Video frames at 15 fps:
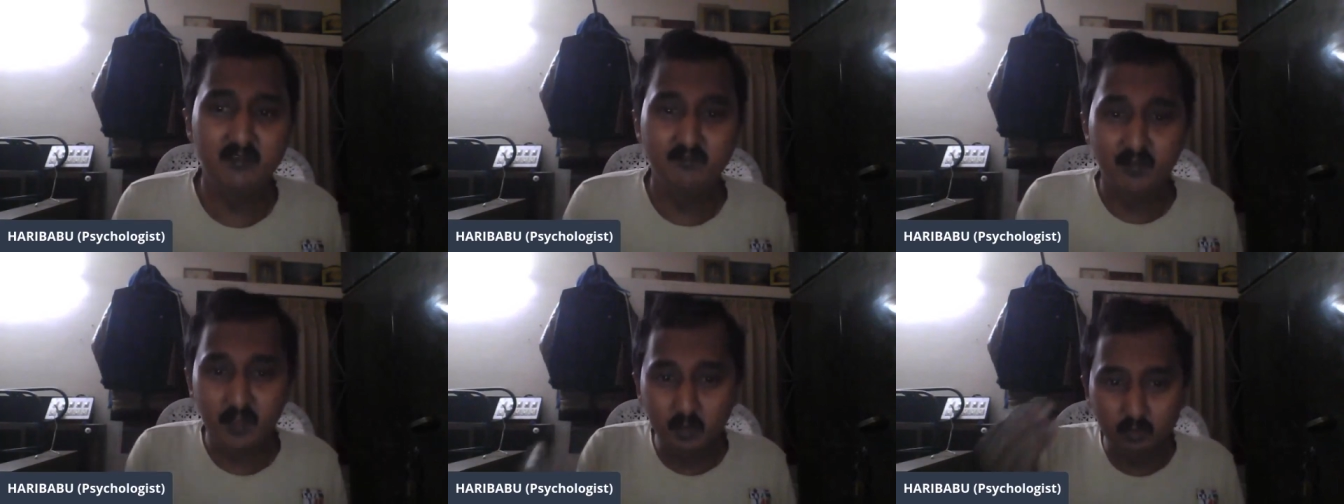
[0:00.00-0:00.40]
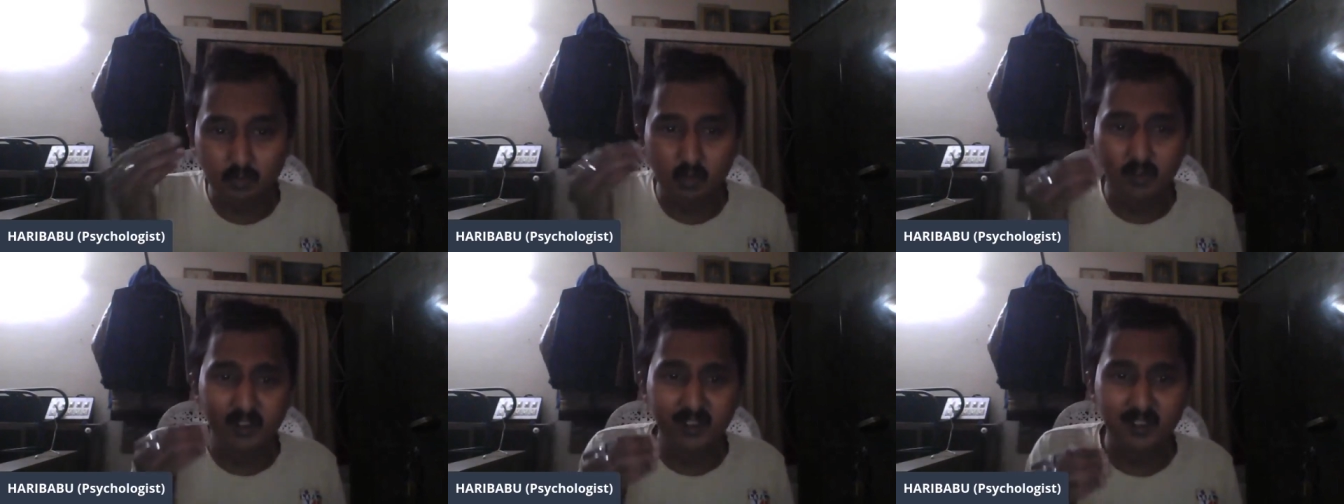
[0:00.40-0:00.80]
When you
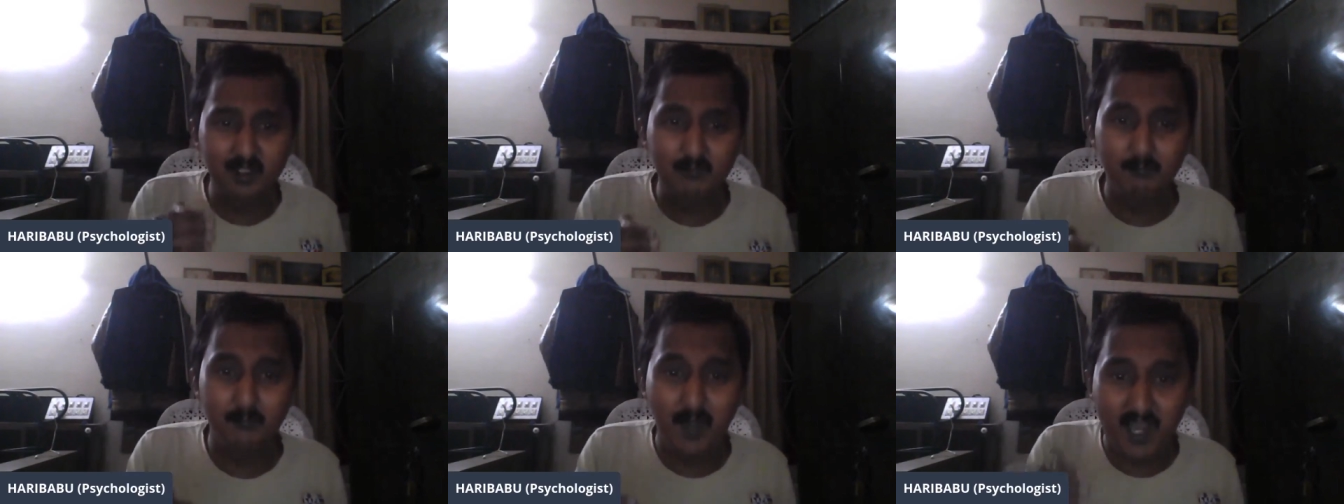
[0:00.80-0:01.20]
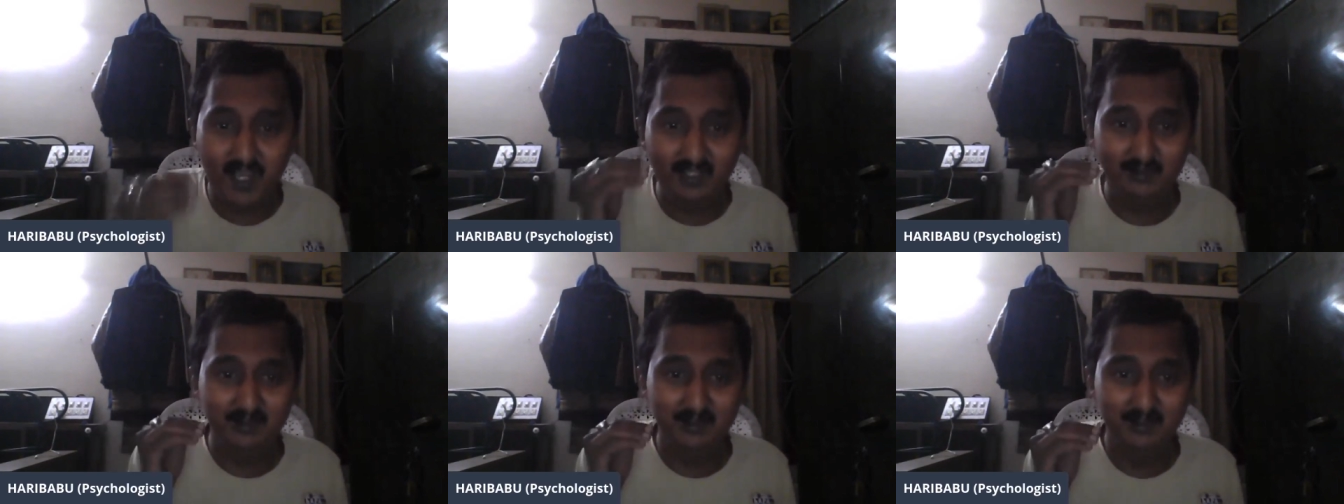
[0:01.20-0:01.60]
think
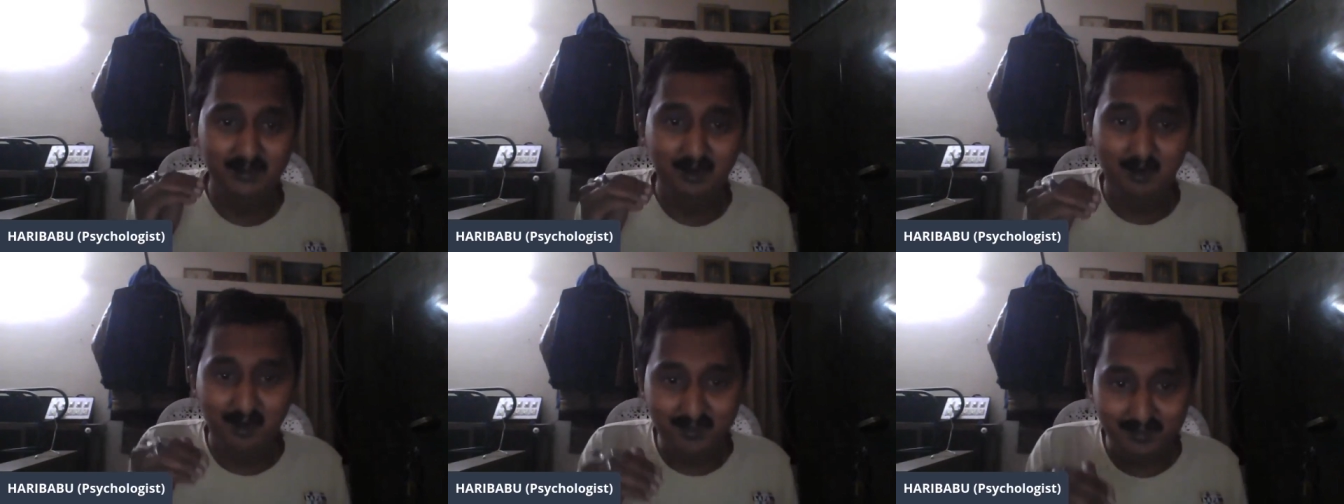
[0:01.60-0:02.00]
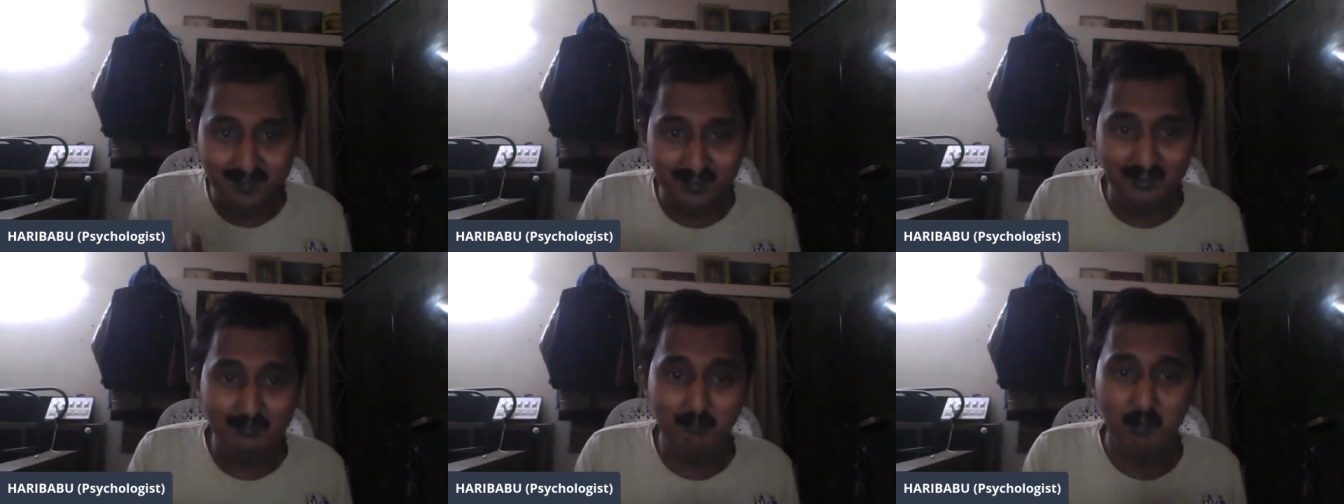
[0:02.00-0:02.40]
back on
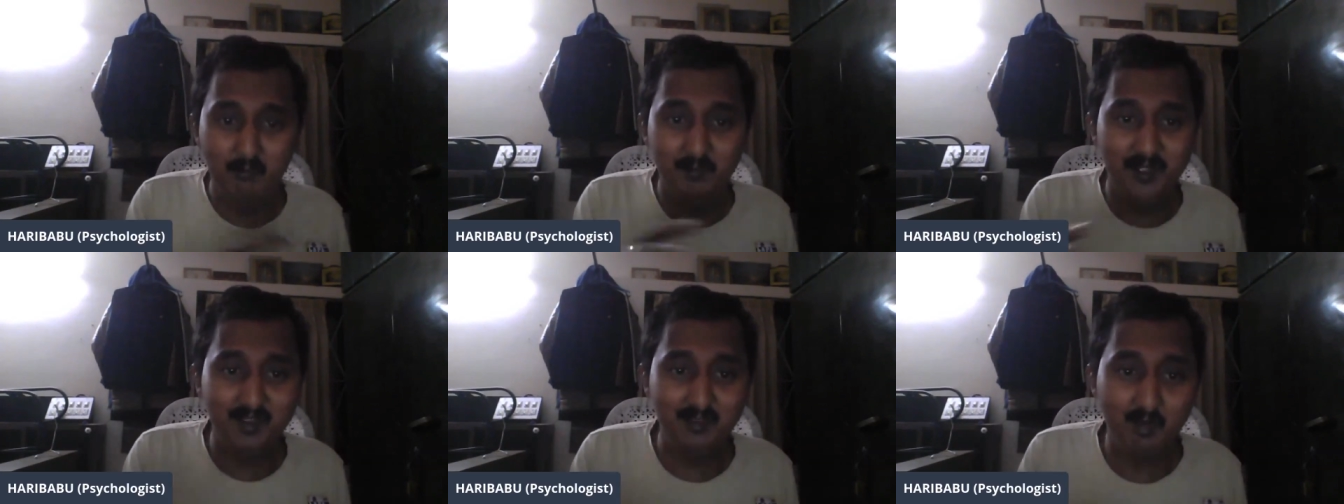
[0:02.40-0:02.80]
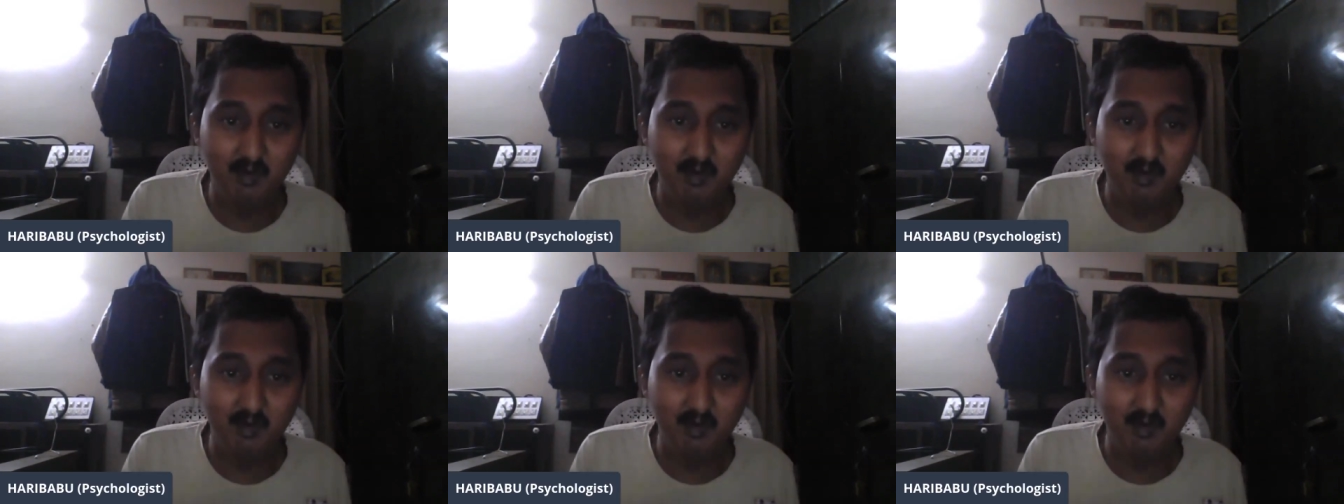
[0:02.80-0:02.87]
these moments,